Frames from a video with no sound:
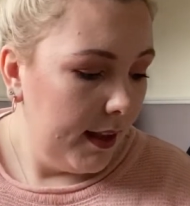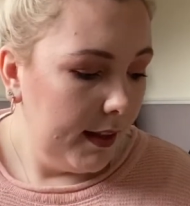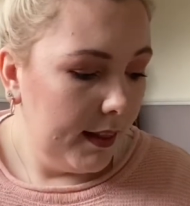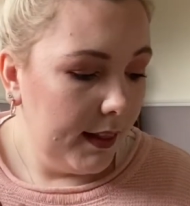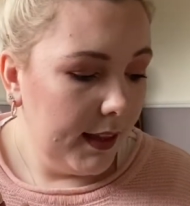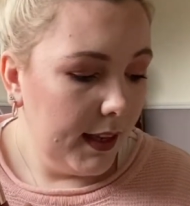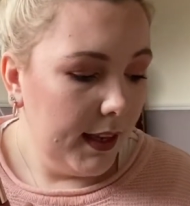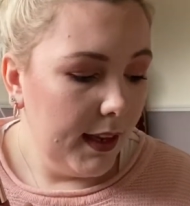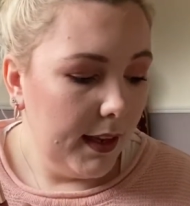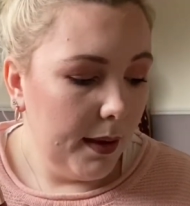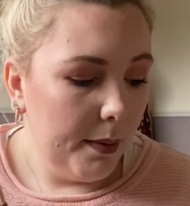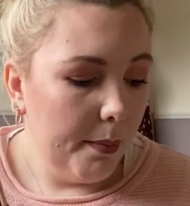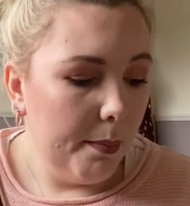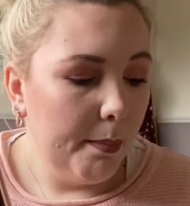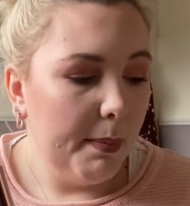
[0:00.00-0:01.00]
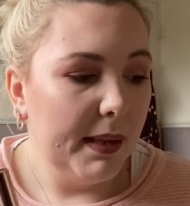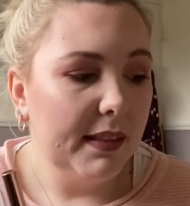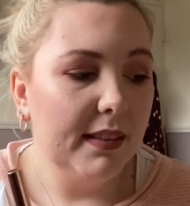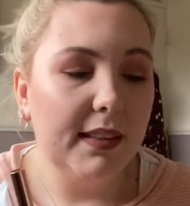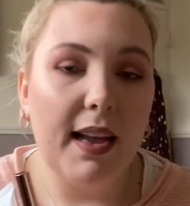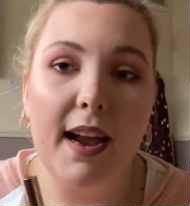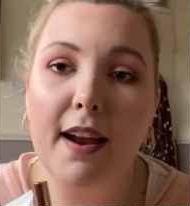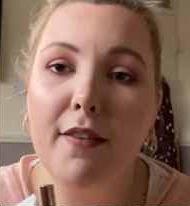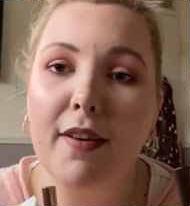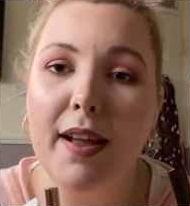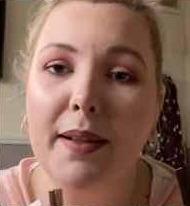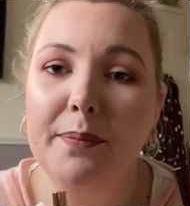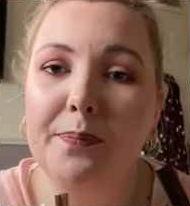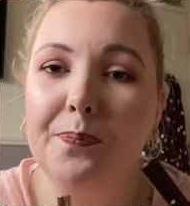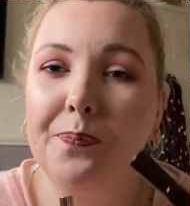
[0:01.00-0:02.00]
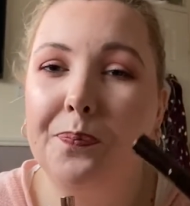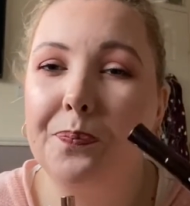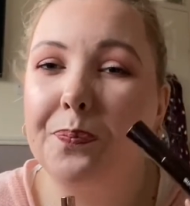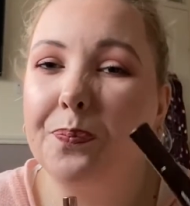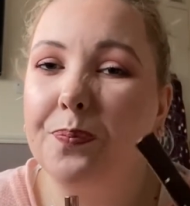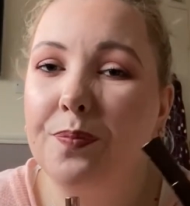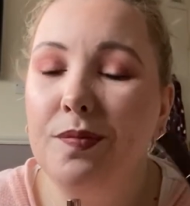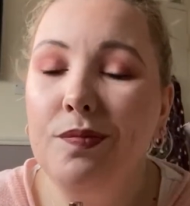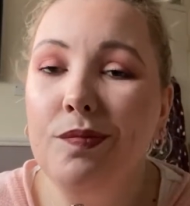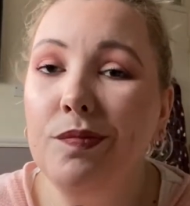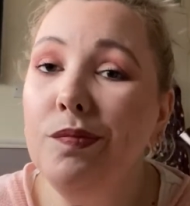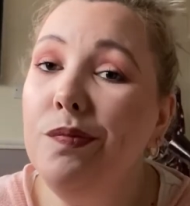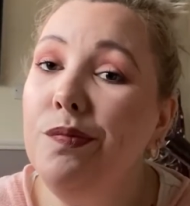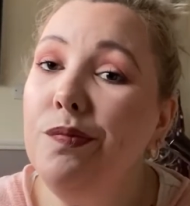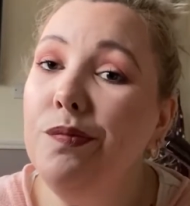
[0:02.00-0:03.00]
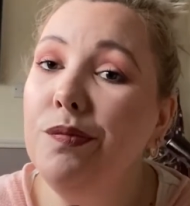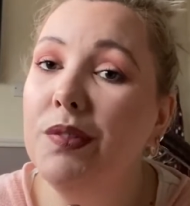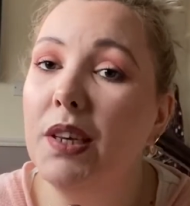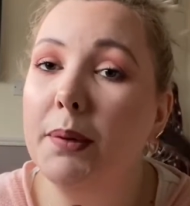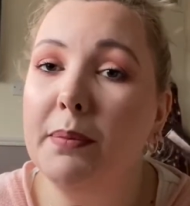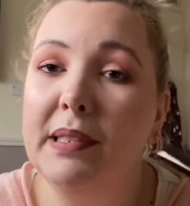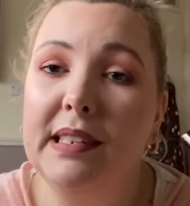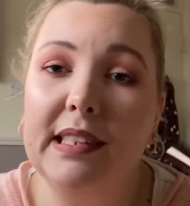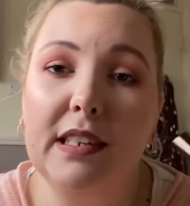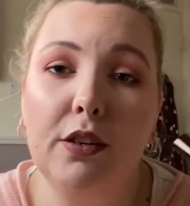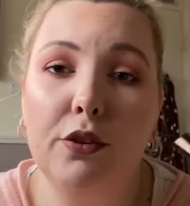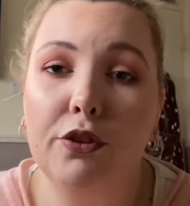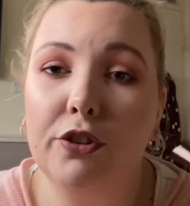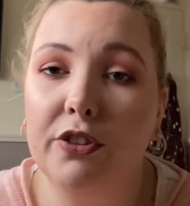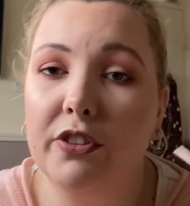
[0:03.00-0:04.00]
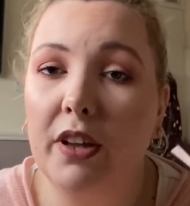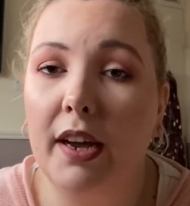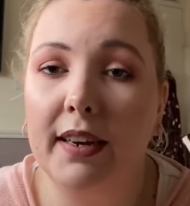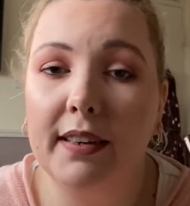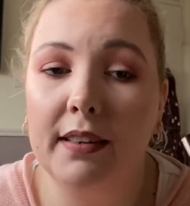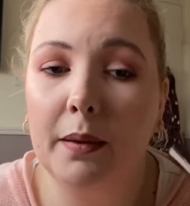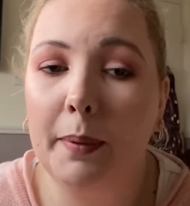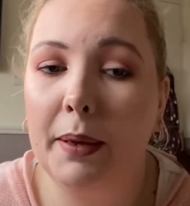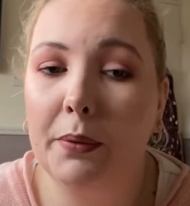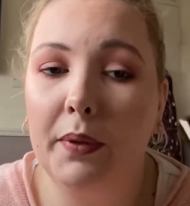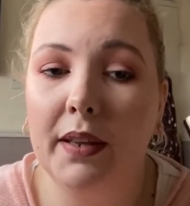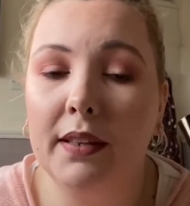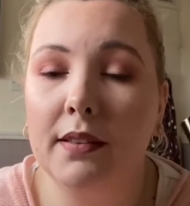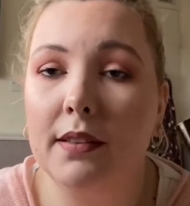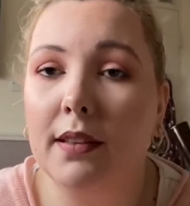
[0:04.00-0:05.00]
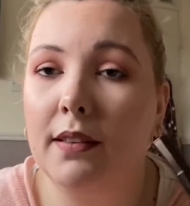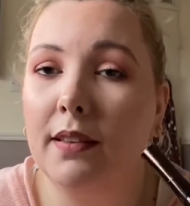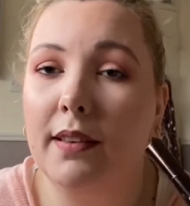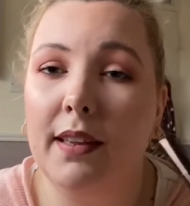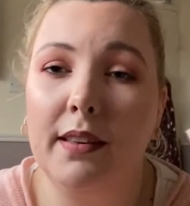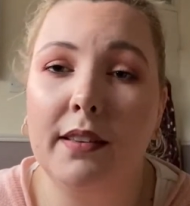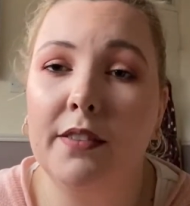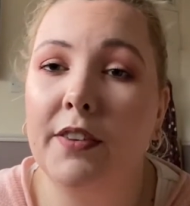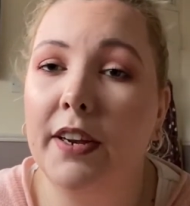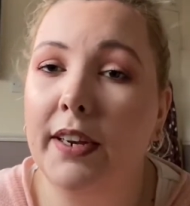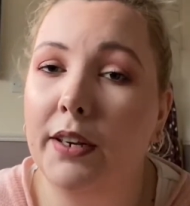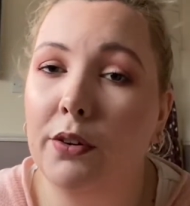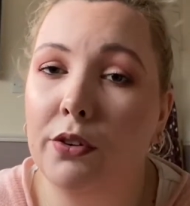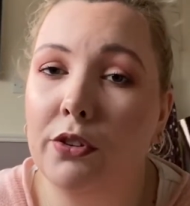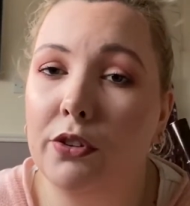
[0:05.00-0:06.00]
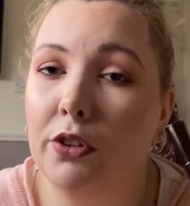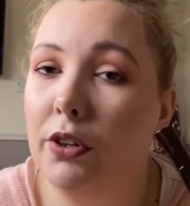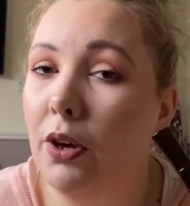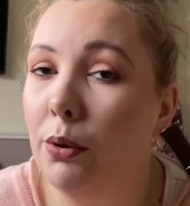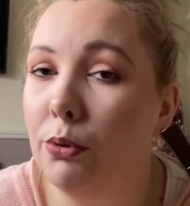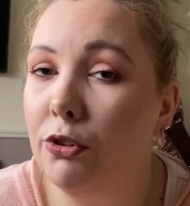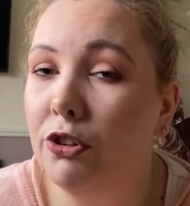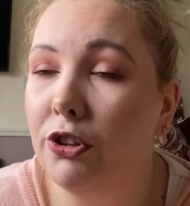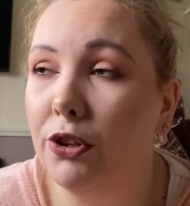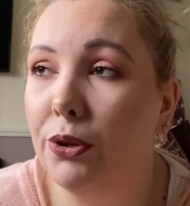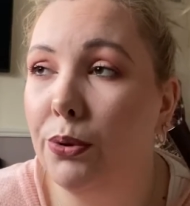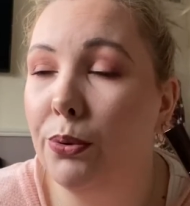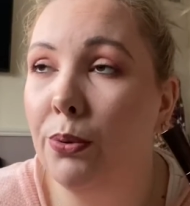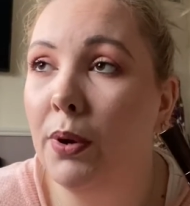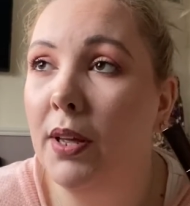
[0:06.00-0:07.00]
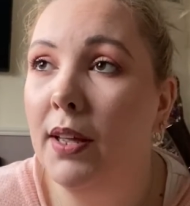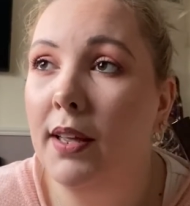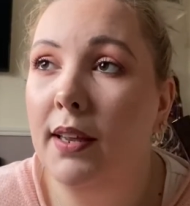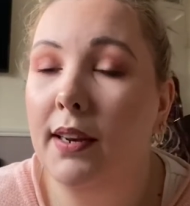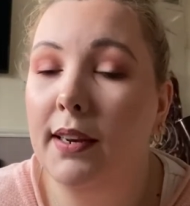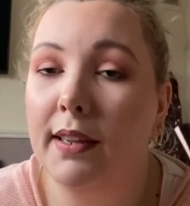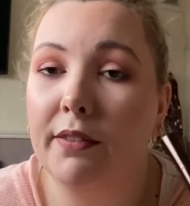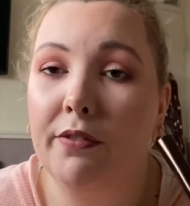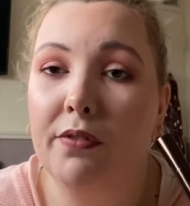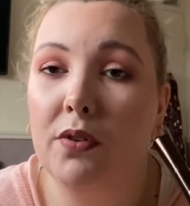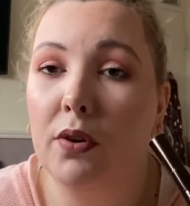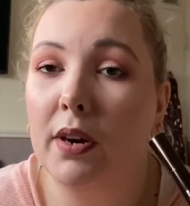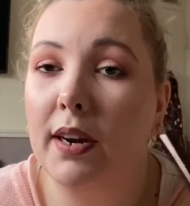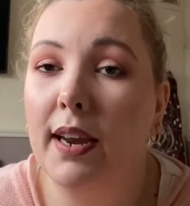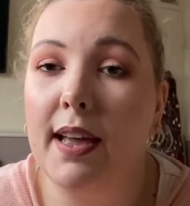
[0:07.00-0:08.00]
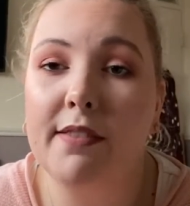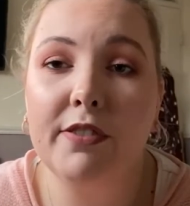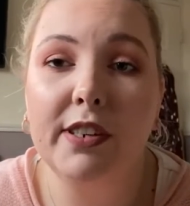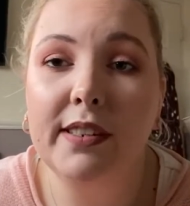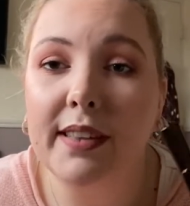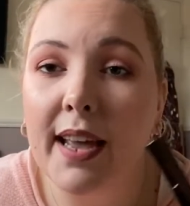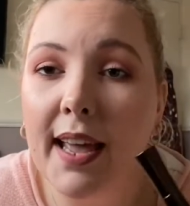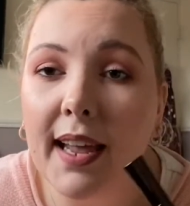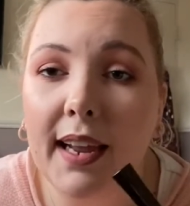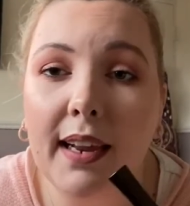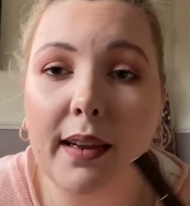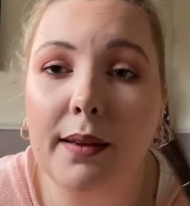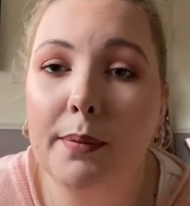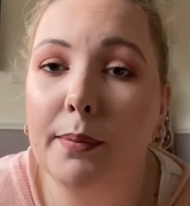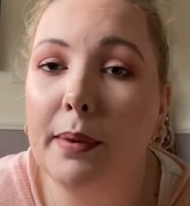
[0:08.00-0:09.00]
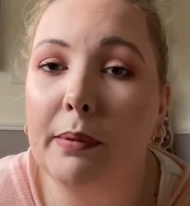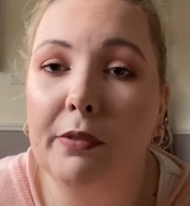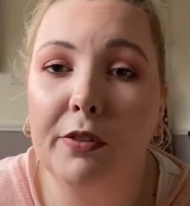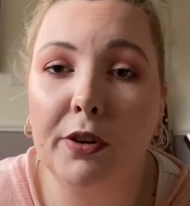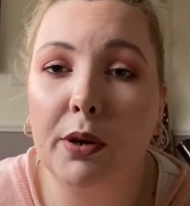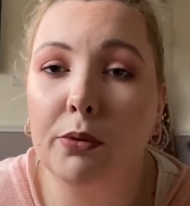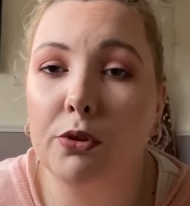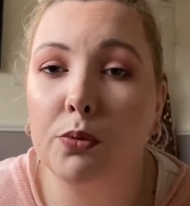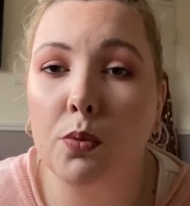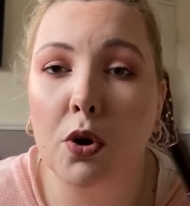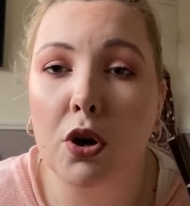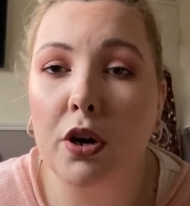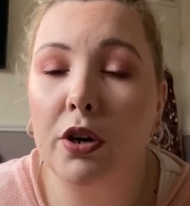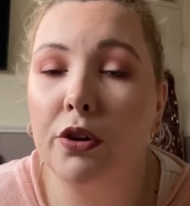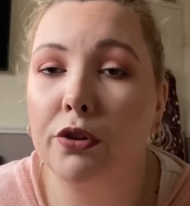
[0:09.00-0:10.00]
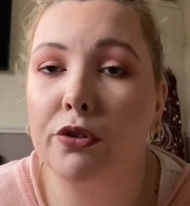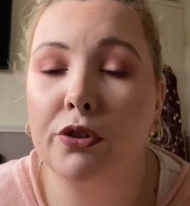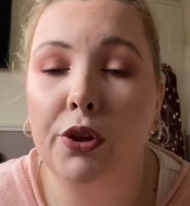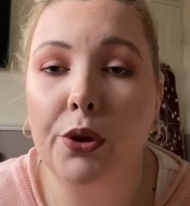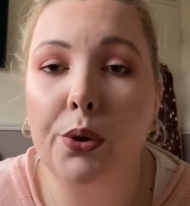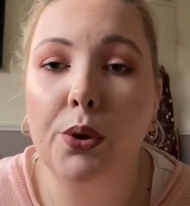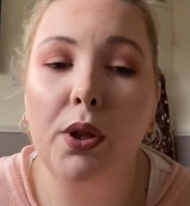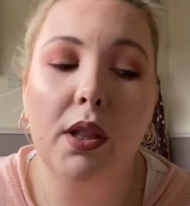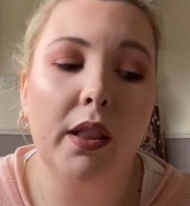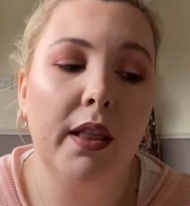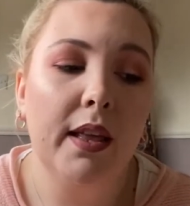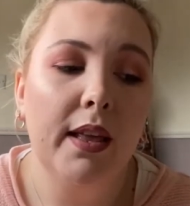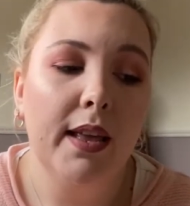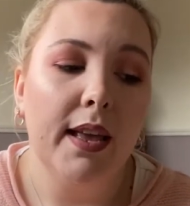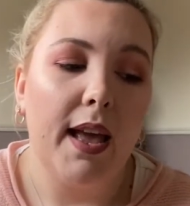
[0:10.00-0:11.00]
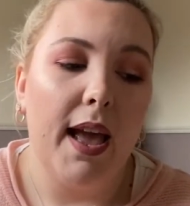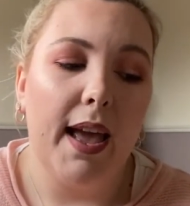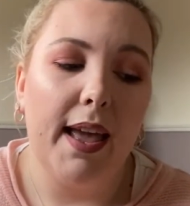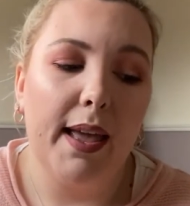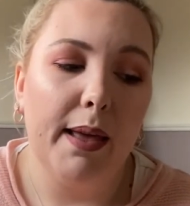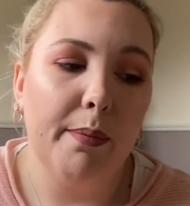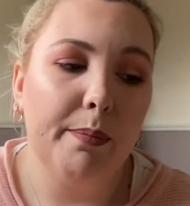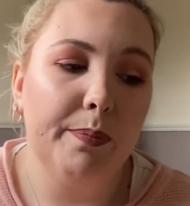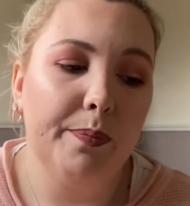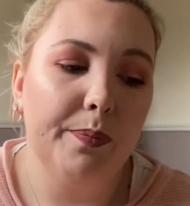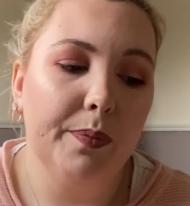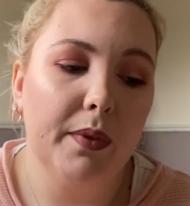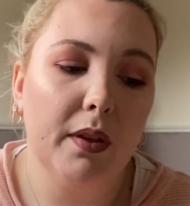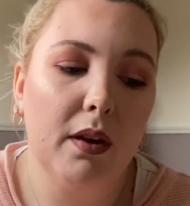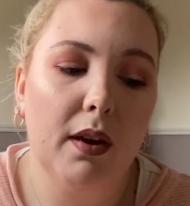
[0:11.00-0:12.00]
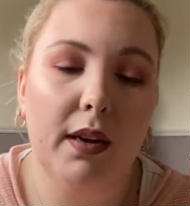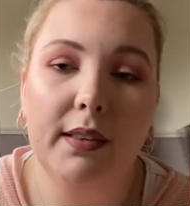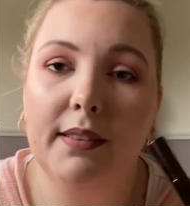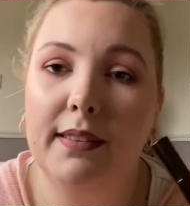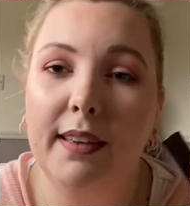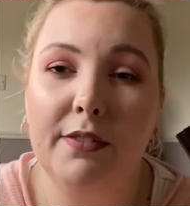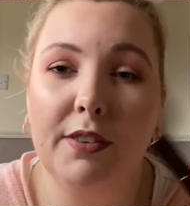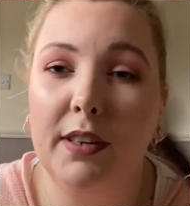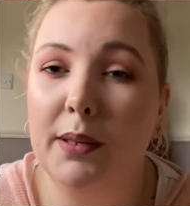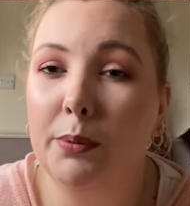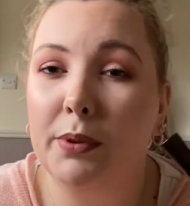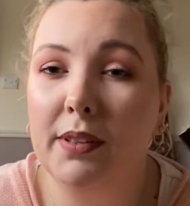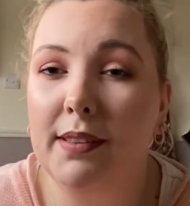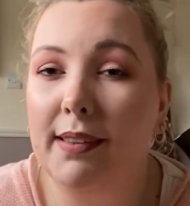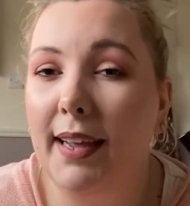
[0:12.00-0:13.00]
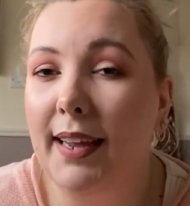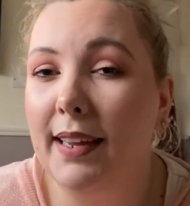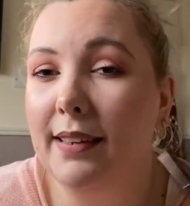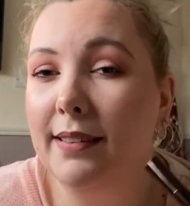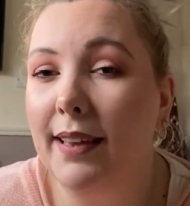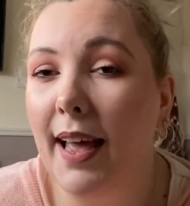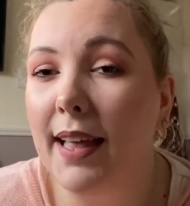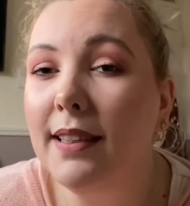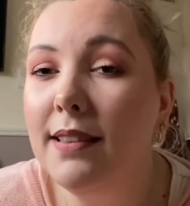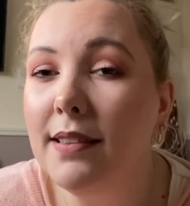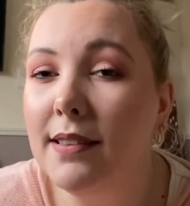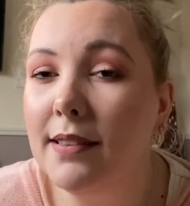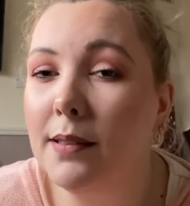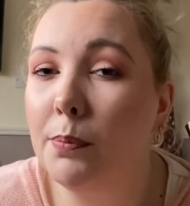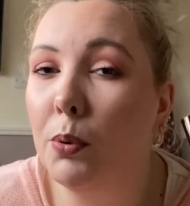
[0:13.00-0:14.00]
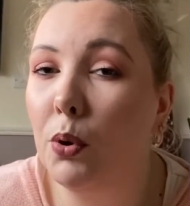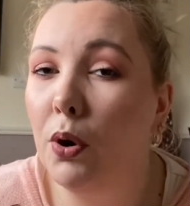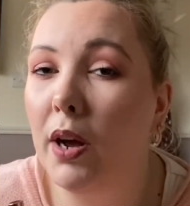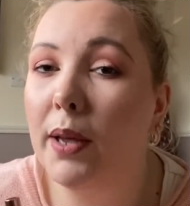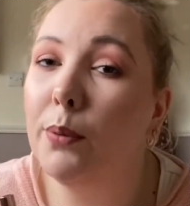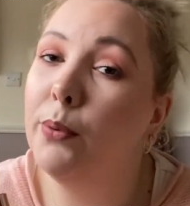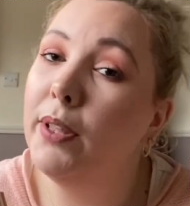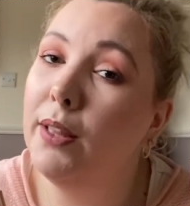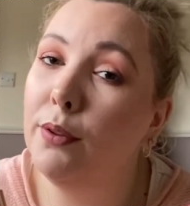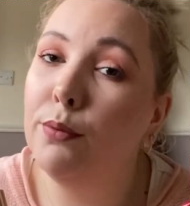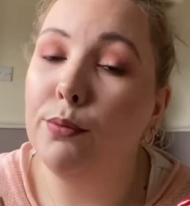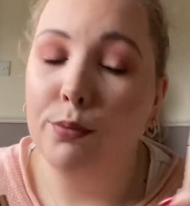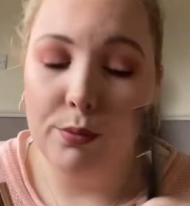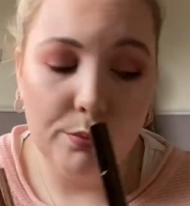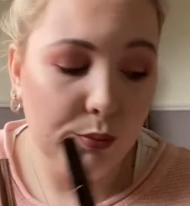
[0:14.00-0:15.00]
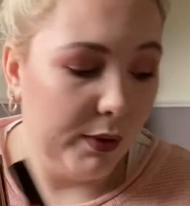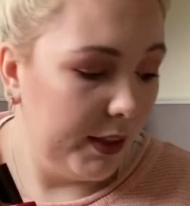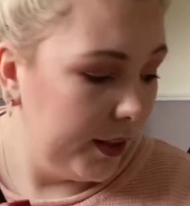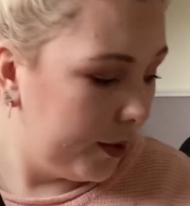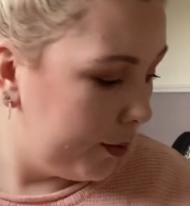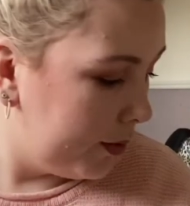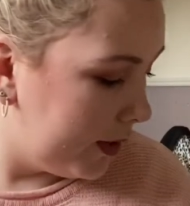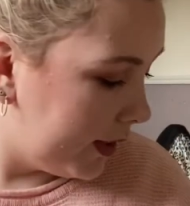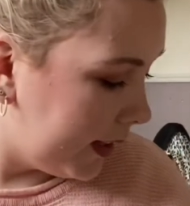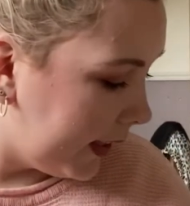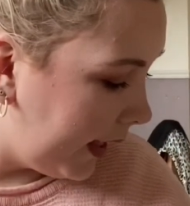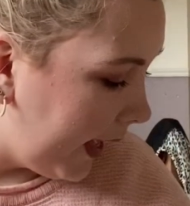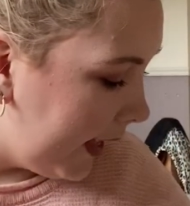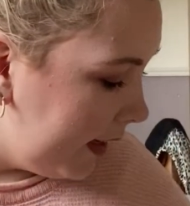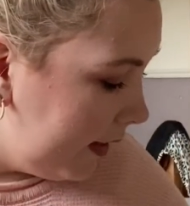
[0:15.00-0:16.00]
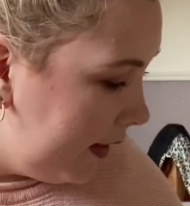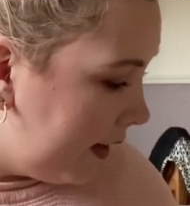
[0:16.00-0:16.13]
The mascara, I'm still undecided about this. As I said, it's a very good go-to, like for every day, if you're going to work or school. I definitely wouldn't say intense, but I will reuse it again.